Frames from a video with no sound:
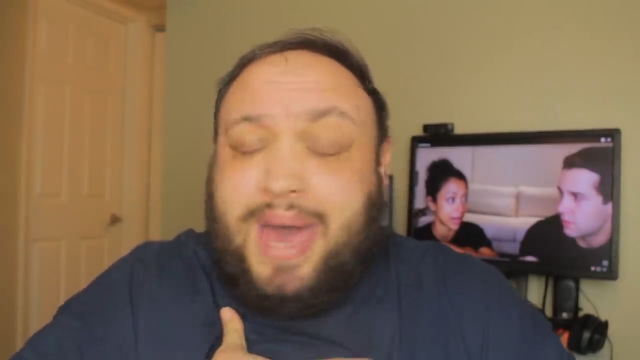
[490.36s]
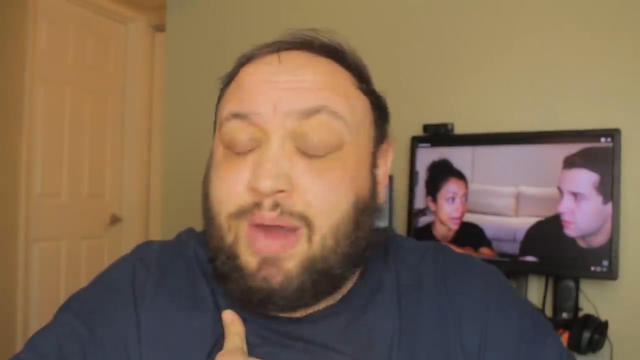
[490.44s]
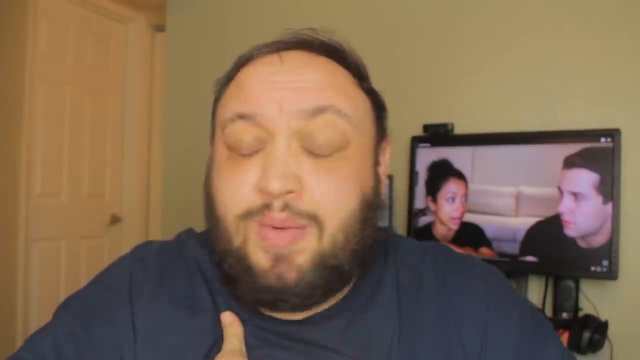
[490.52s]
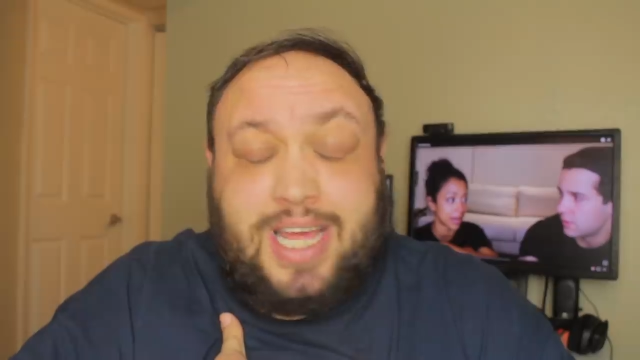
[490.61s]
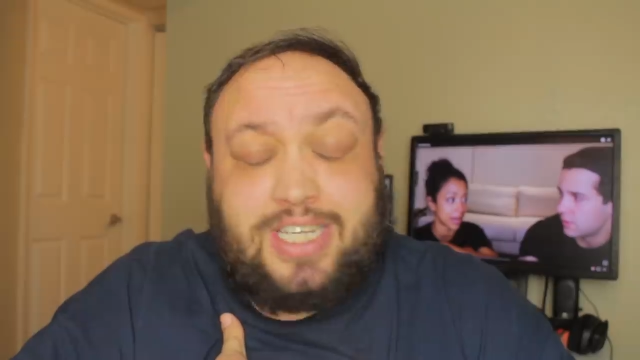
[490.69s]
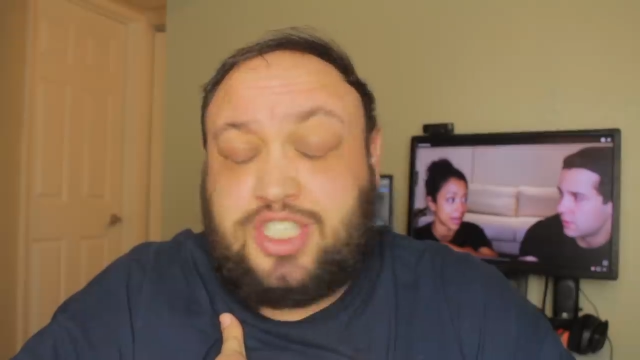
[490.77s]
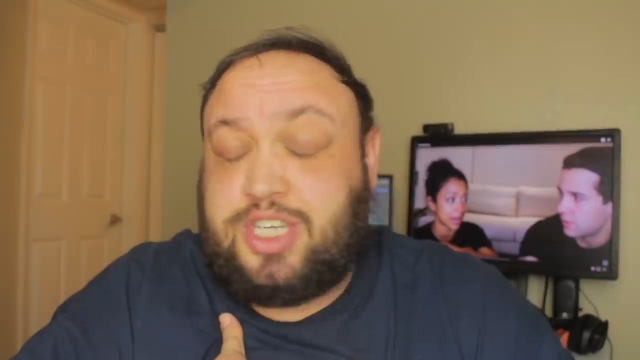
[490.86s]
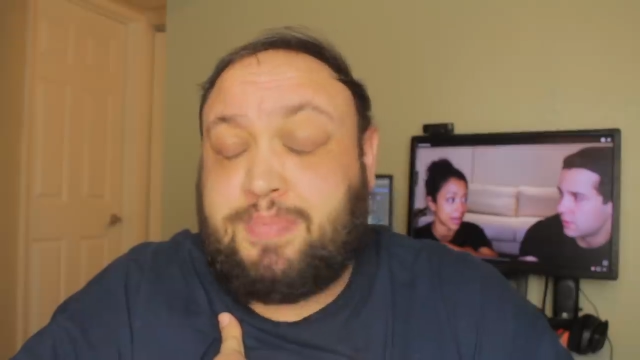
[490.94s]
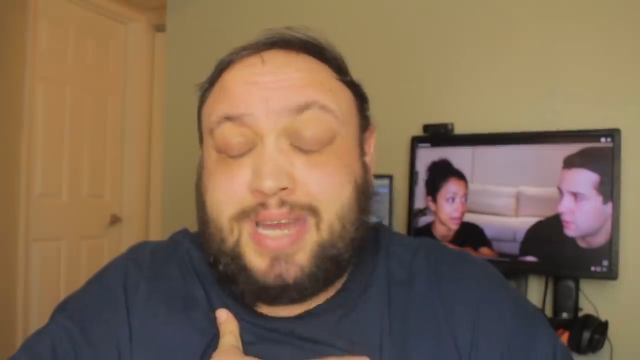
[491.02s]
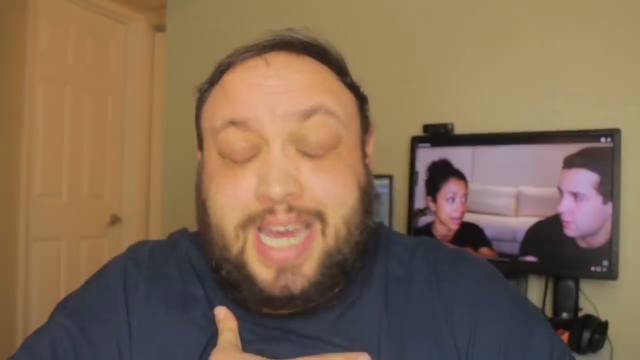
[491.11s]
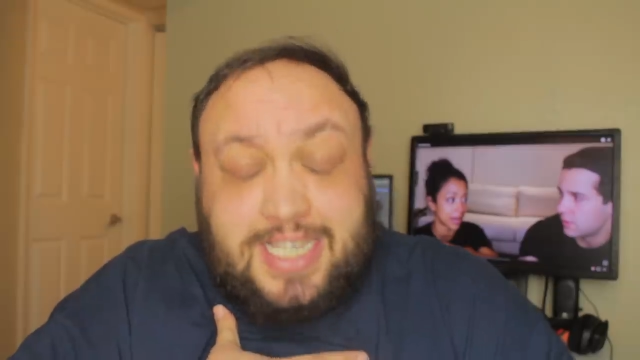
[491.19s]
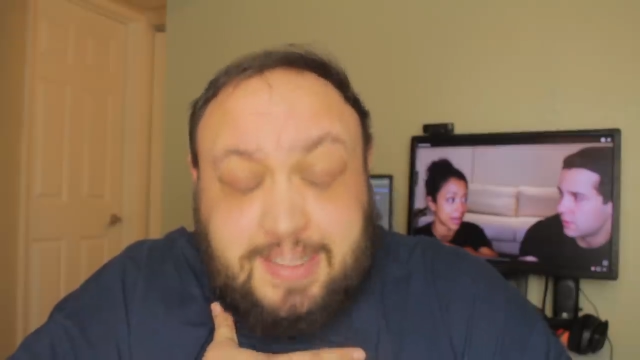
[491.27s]
Speaker 1: a bad relationship
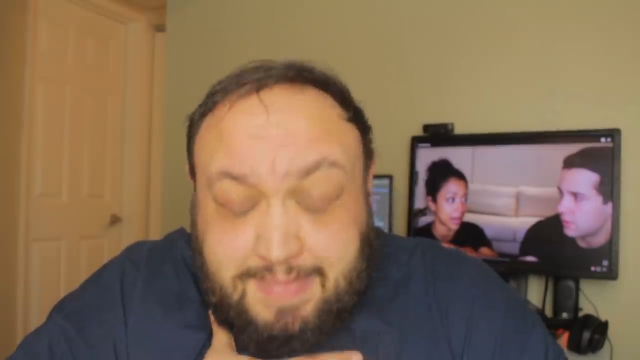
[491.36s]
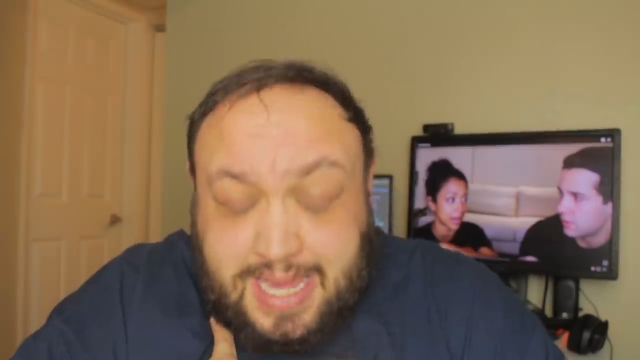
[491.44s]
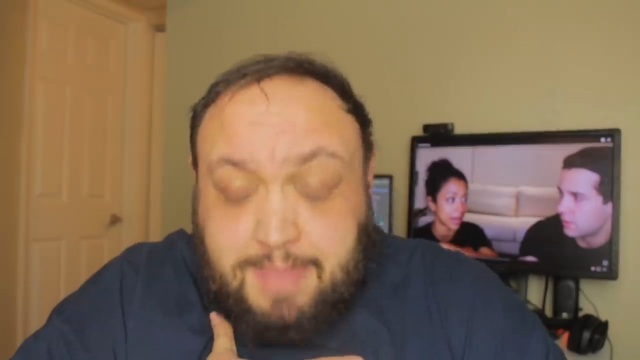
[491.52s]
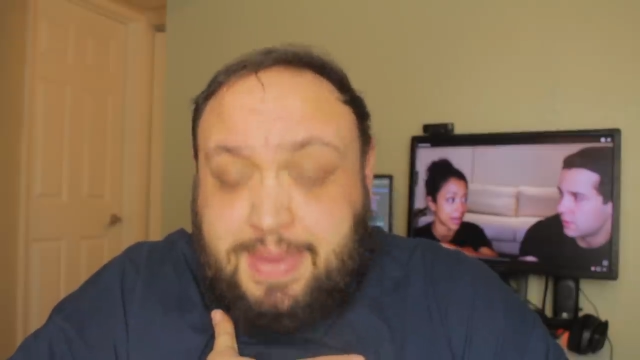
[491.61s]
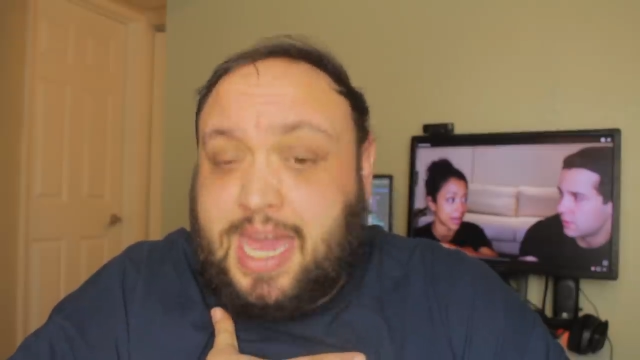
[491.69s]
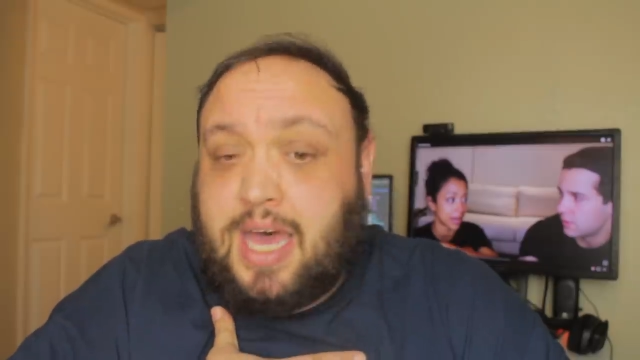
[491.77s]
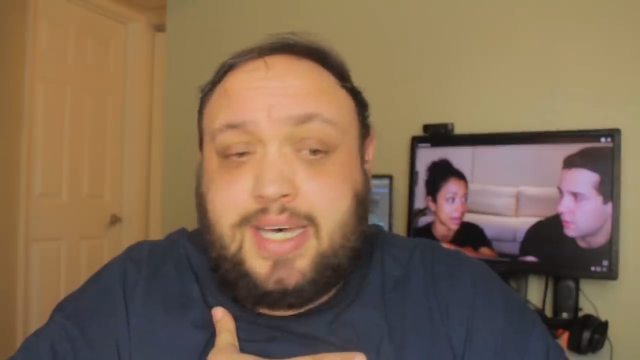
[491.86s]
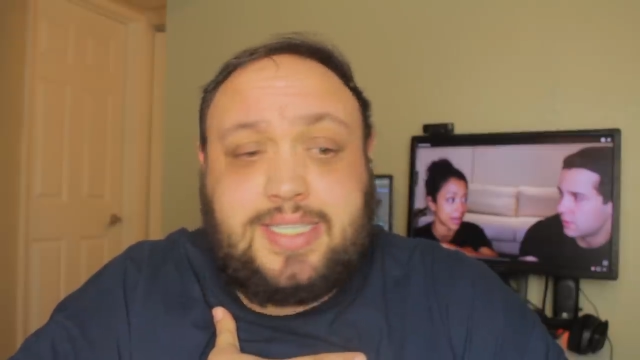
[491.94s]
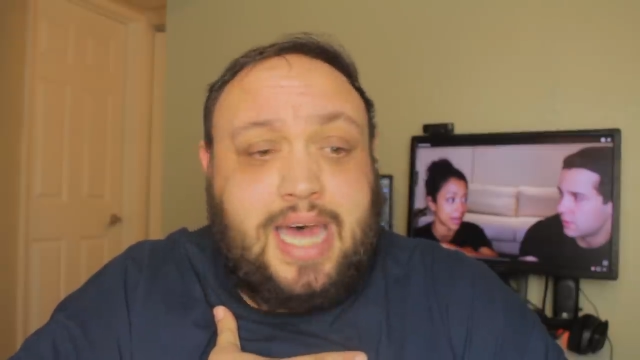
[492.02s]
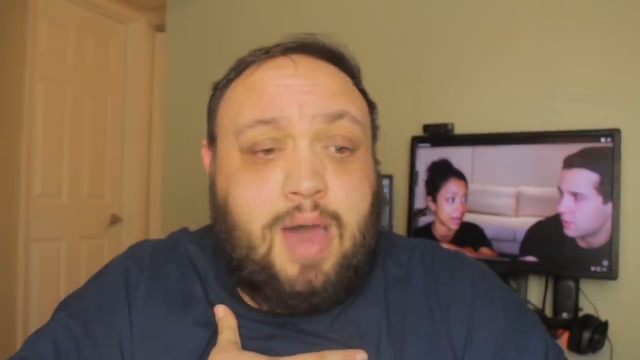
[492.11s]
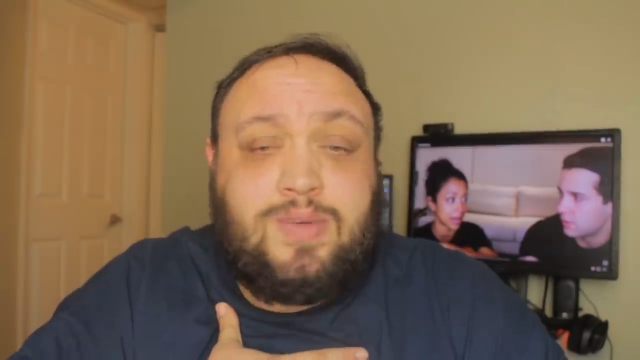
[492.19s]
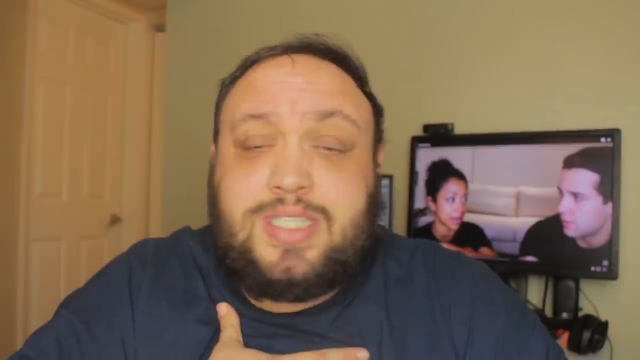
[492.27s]
because of me,
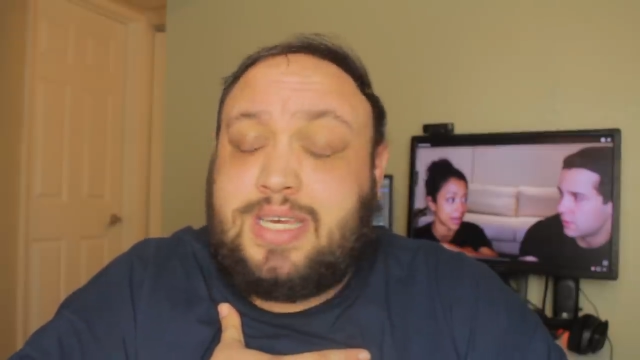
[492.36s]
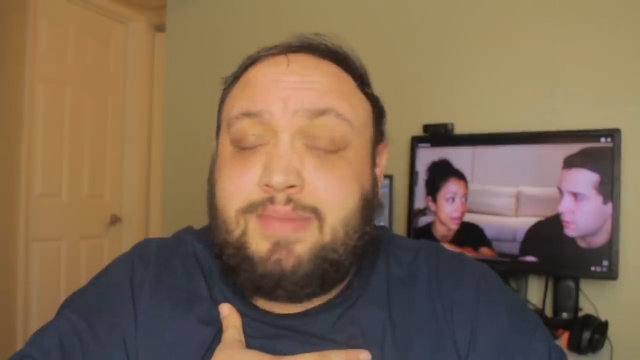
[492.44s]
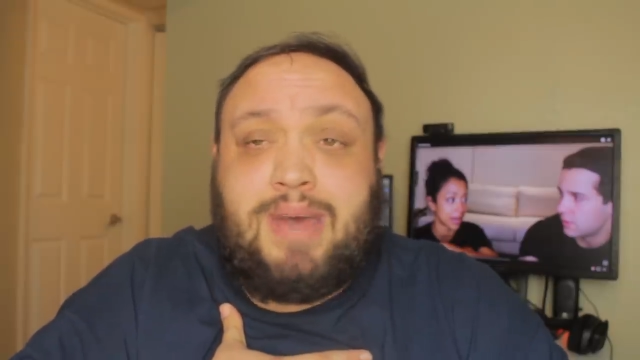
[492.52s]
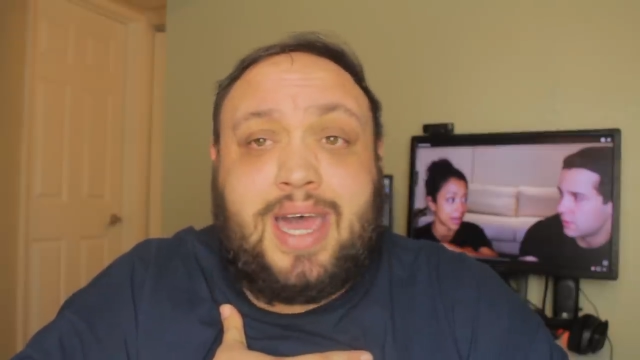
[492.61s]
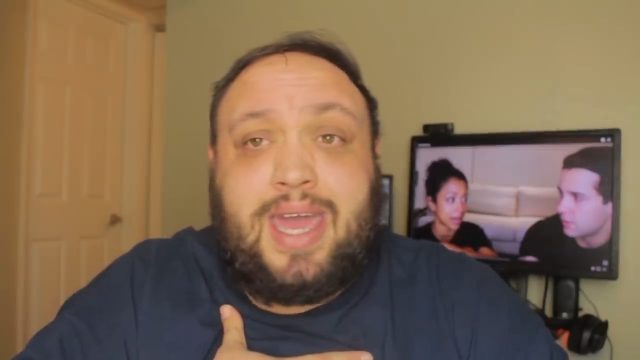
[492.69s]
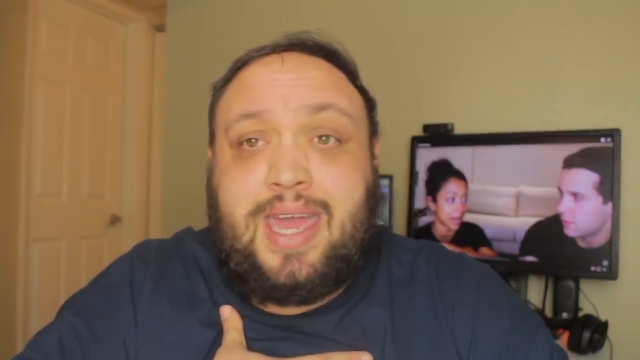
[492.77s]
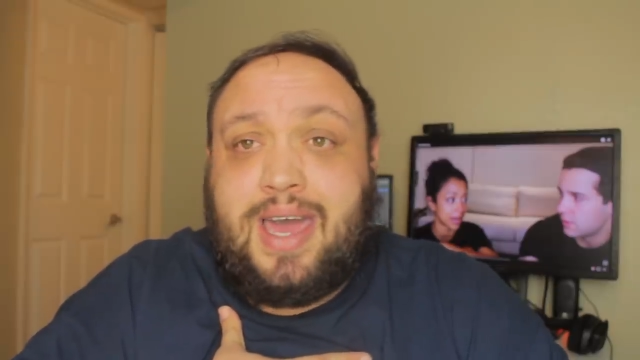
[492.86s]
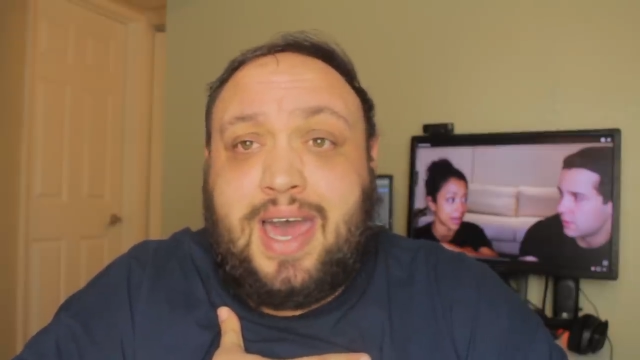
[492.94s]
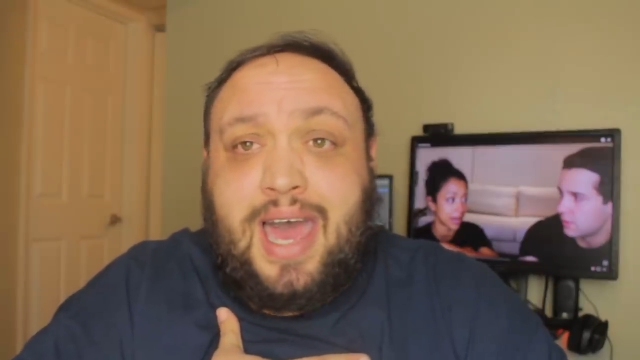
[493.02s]
because I was in my